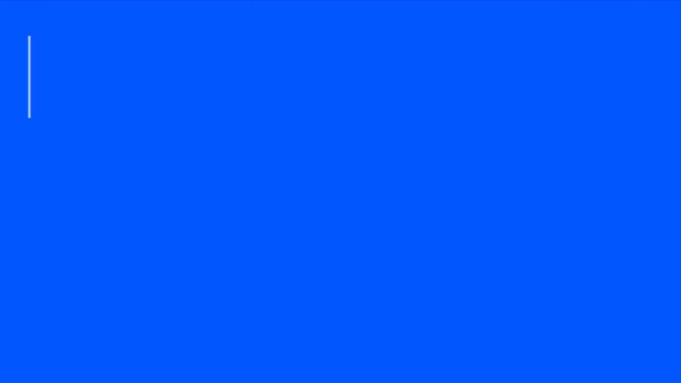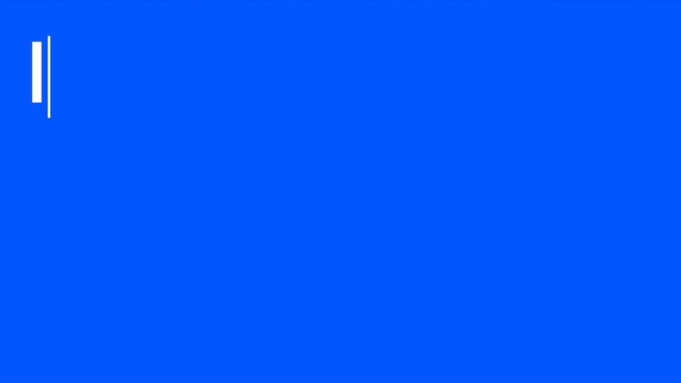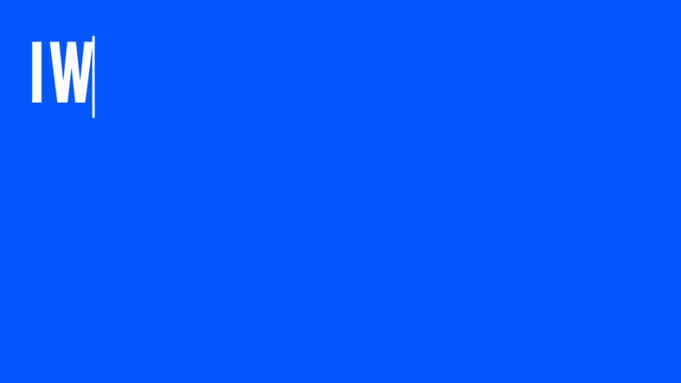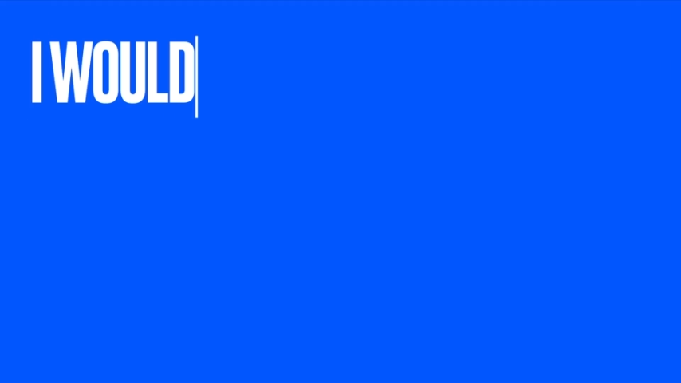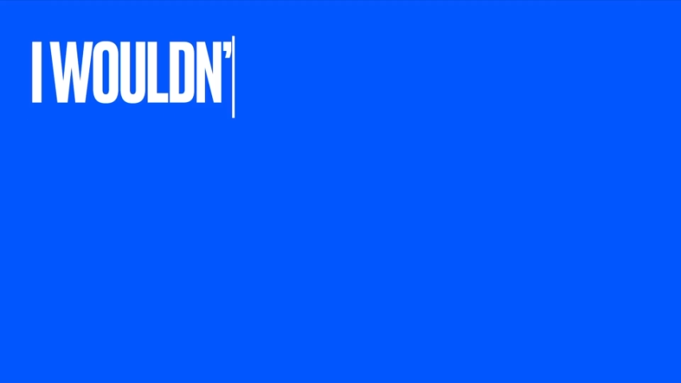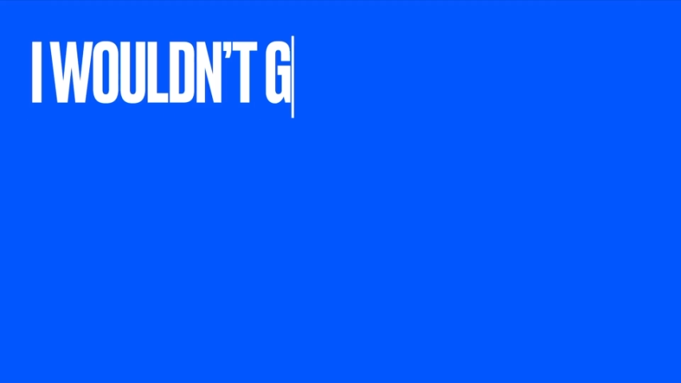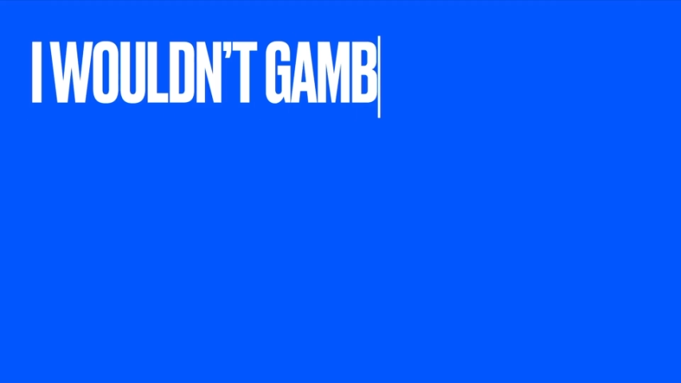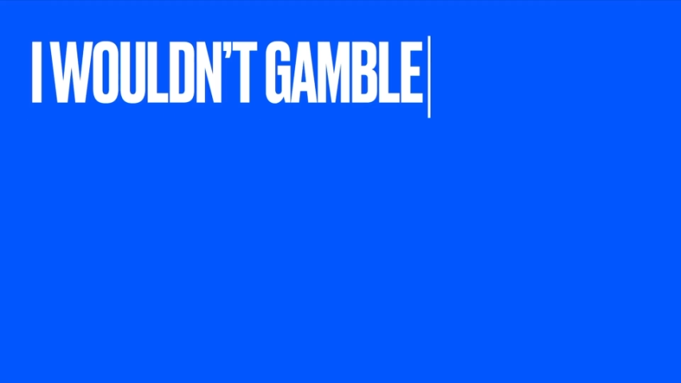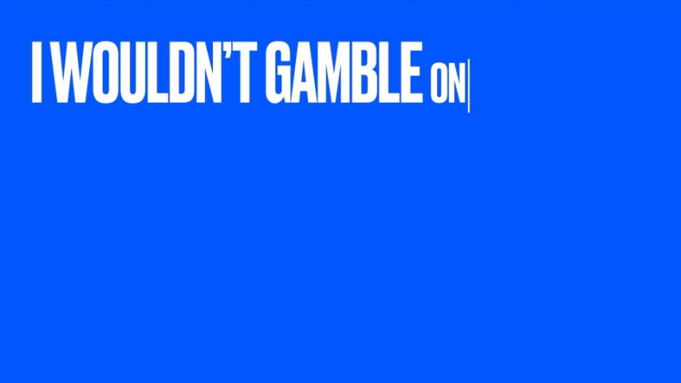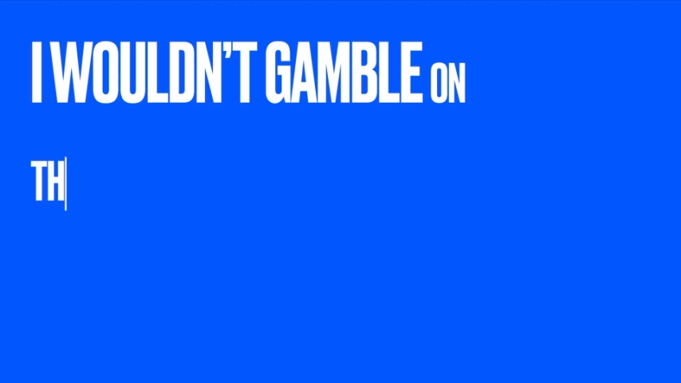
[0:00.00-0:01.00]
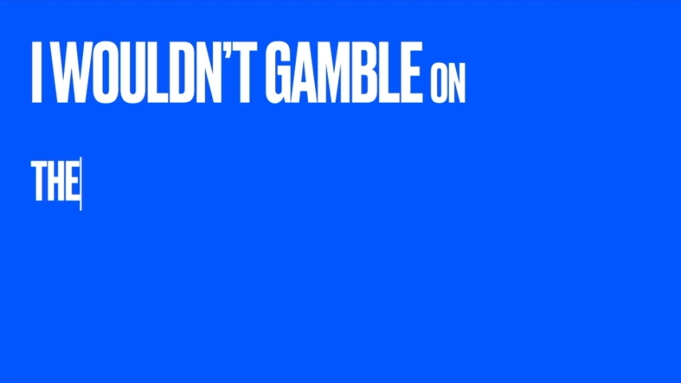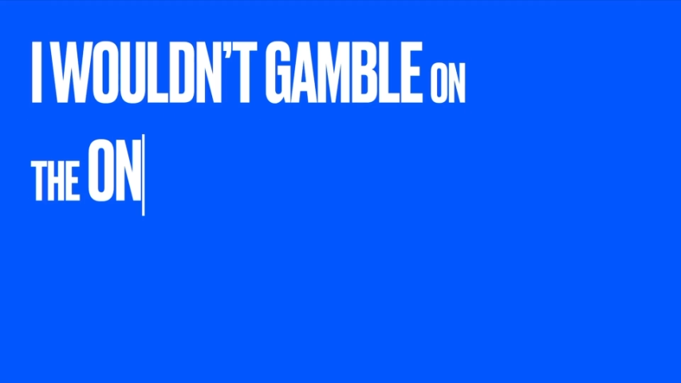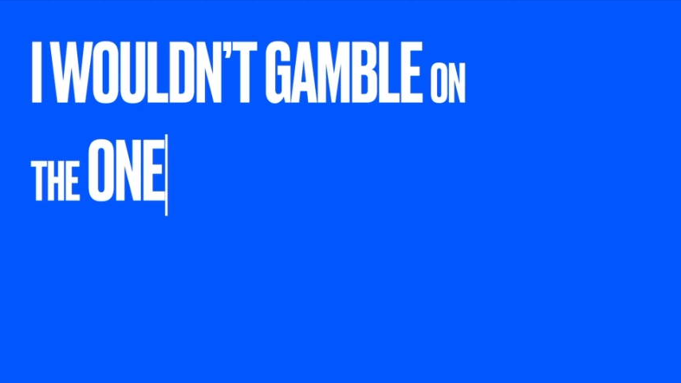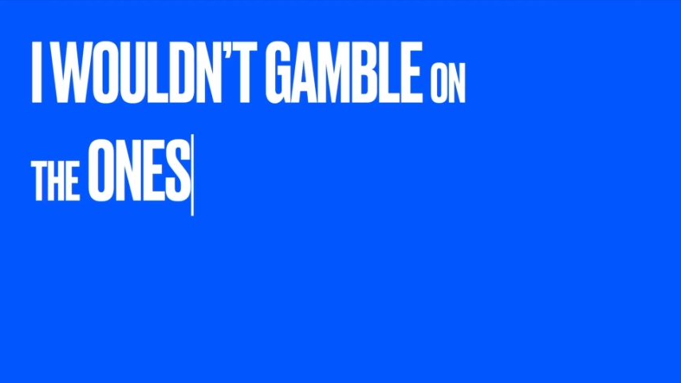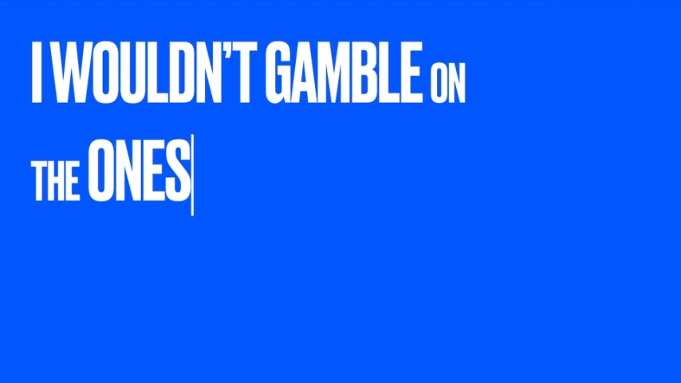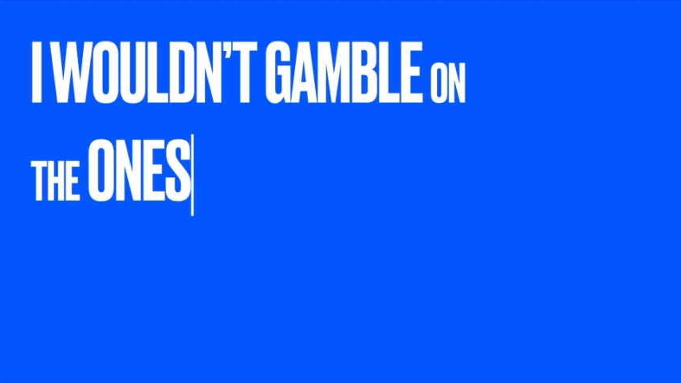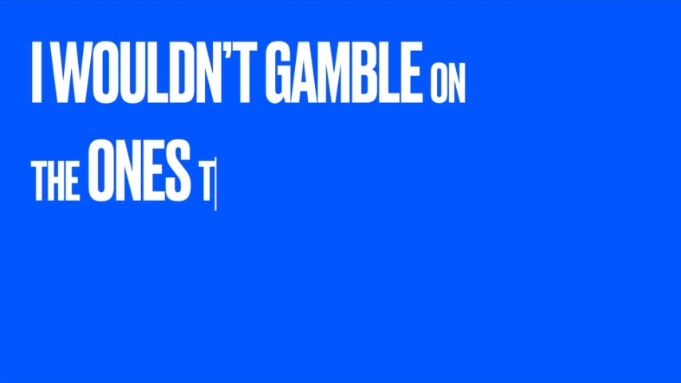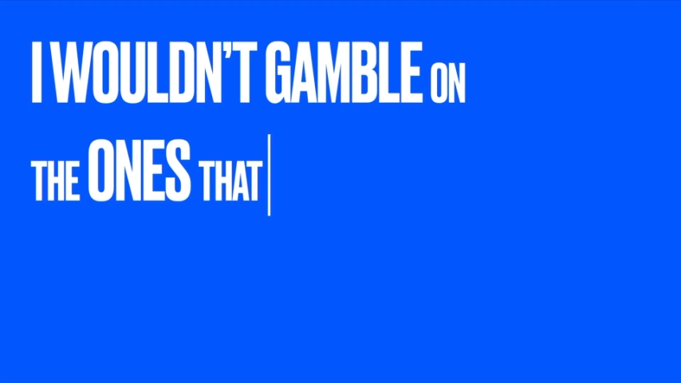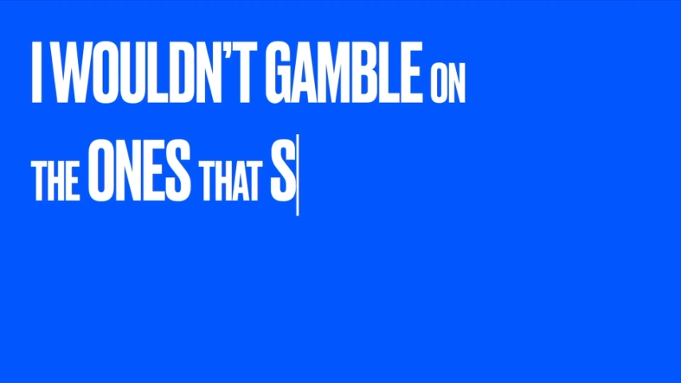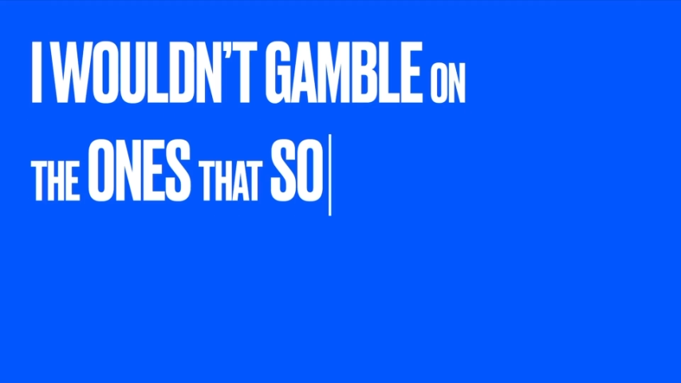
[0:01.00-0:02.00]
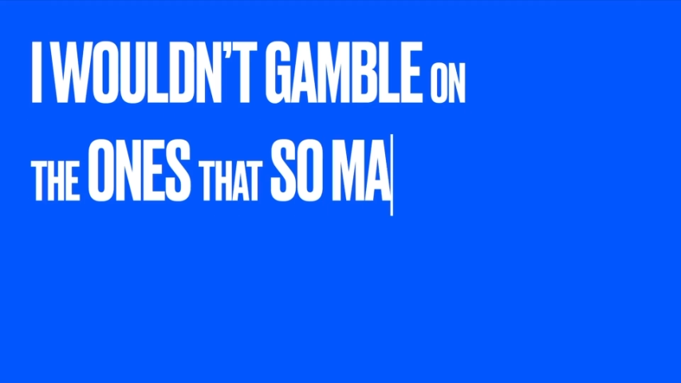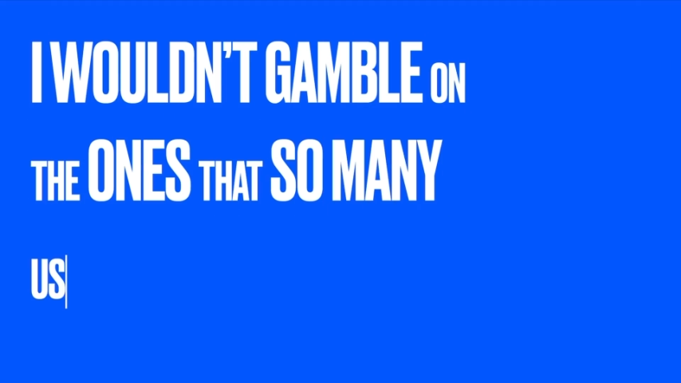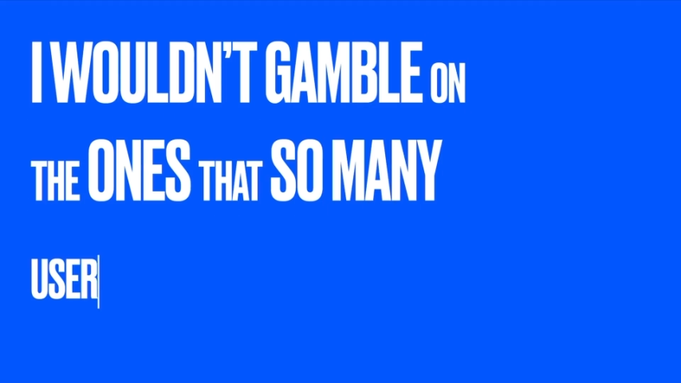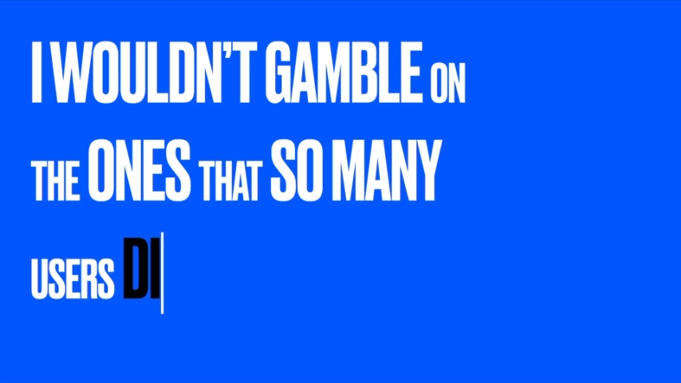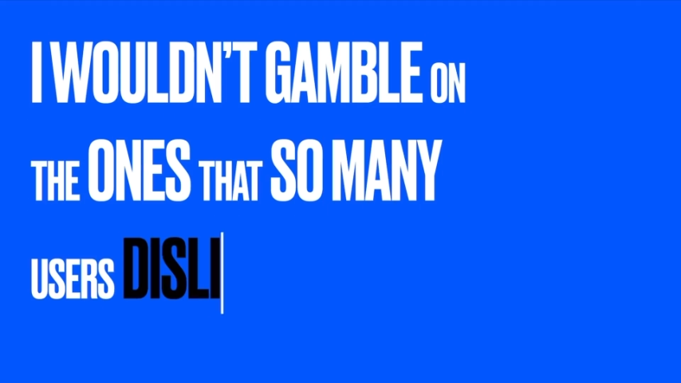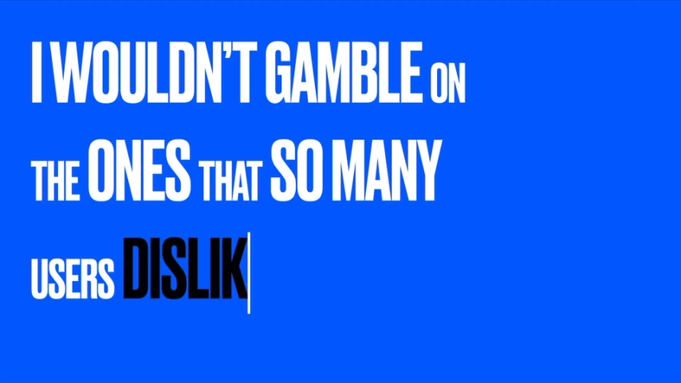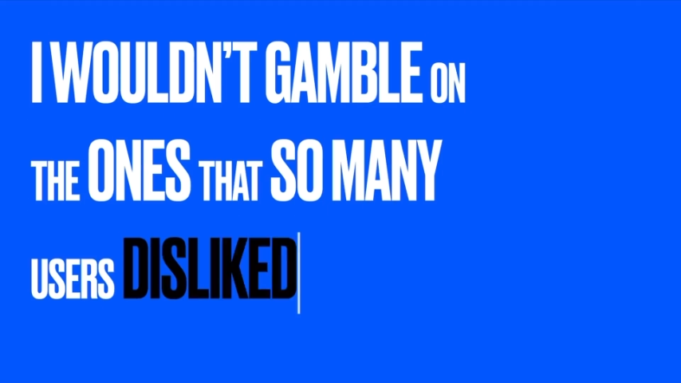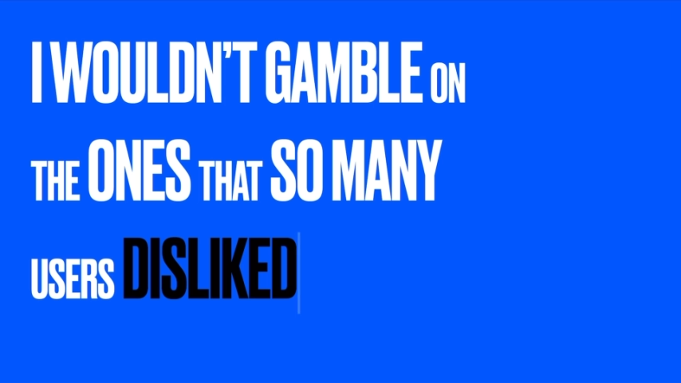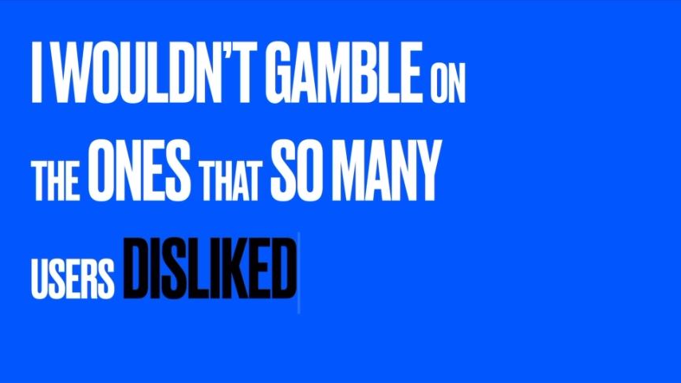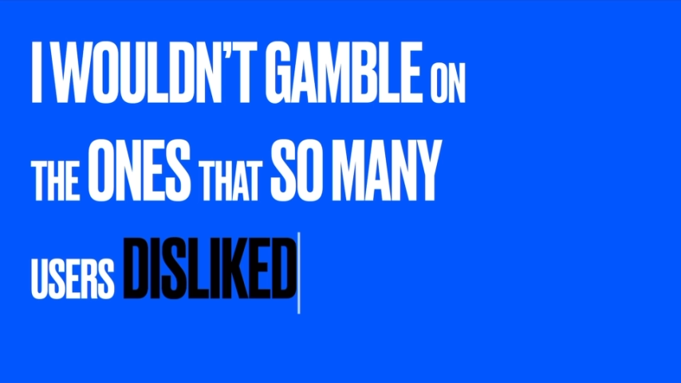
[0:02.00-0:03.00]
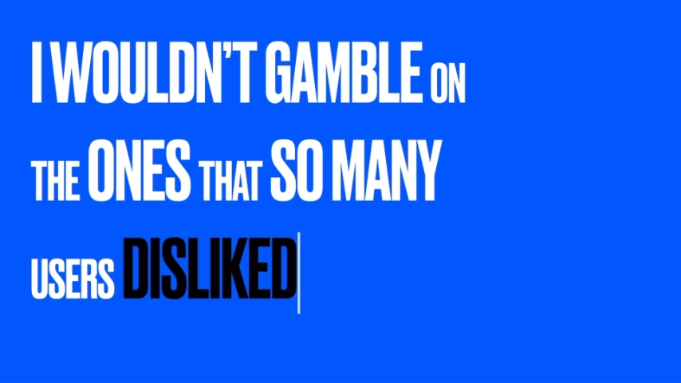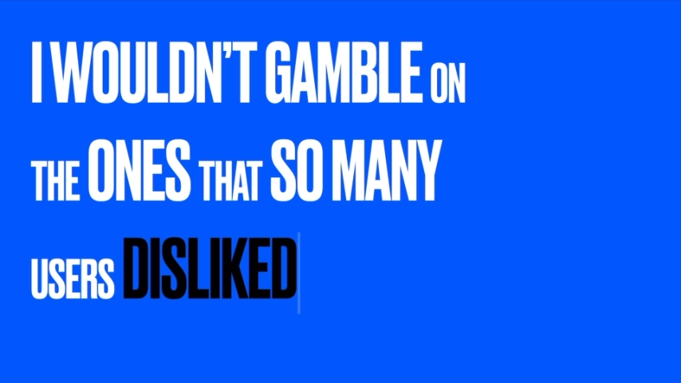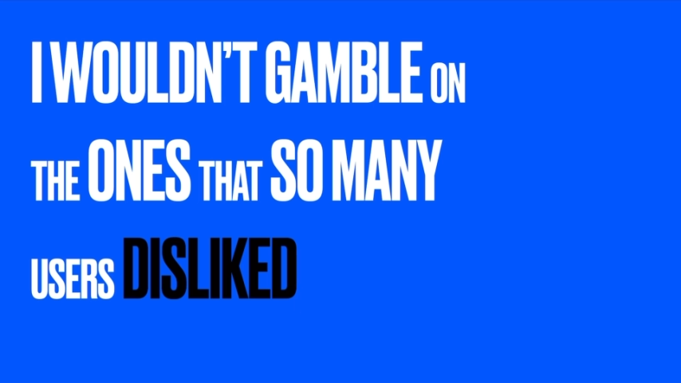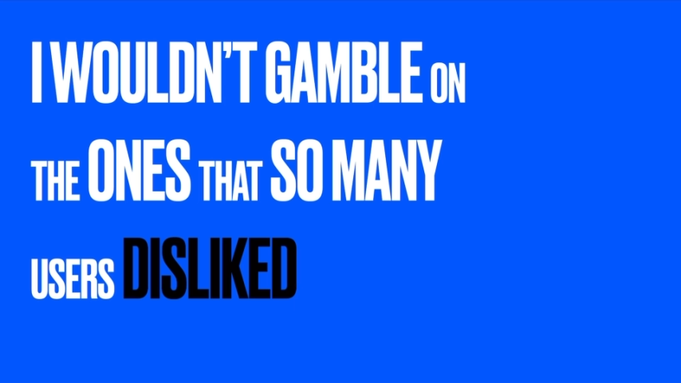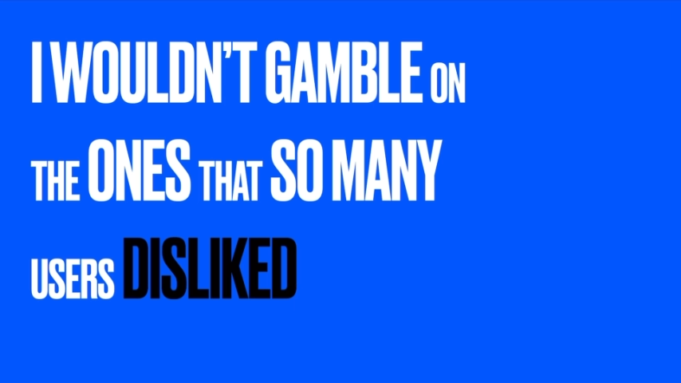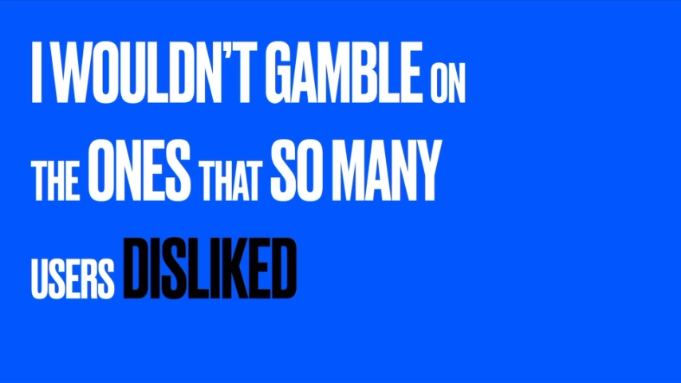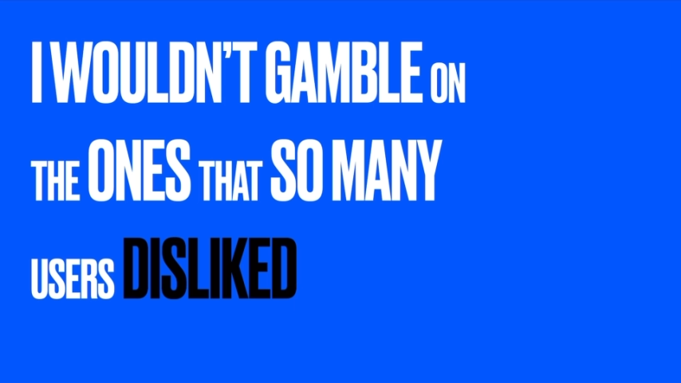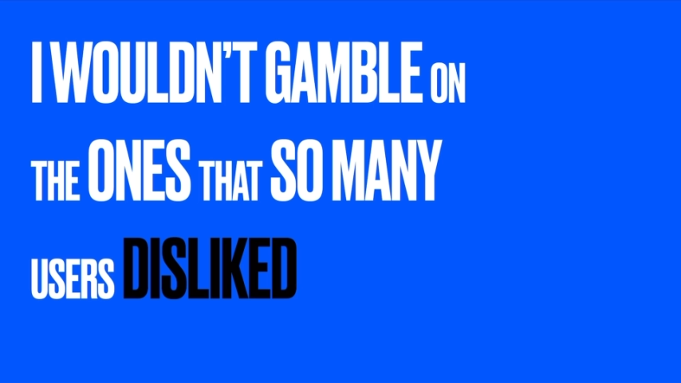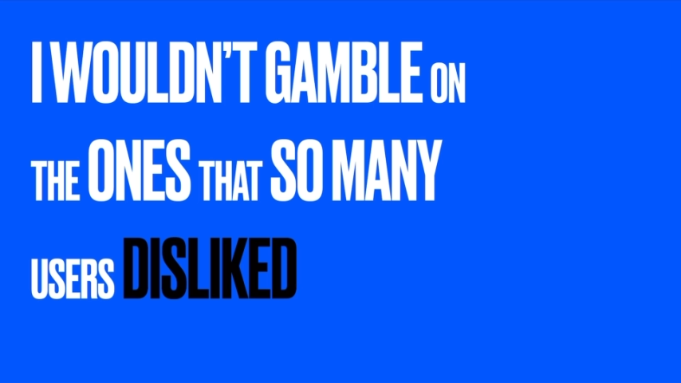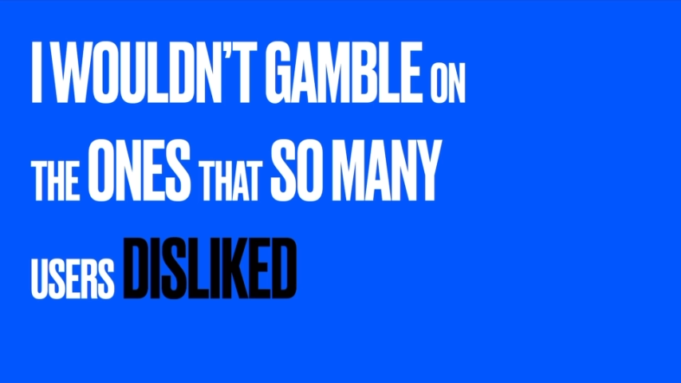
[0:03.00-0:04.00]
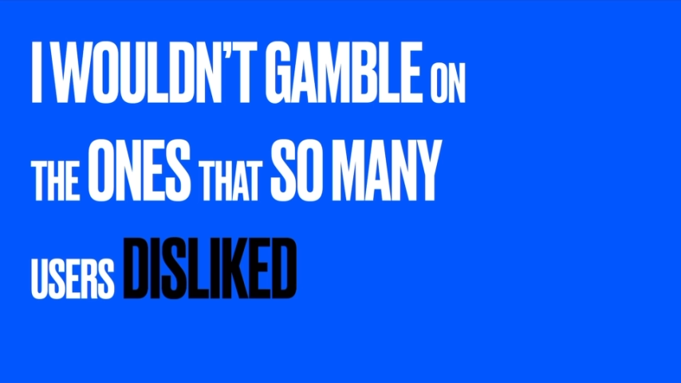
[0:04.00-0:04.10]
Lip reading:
[unreadable: no face in view]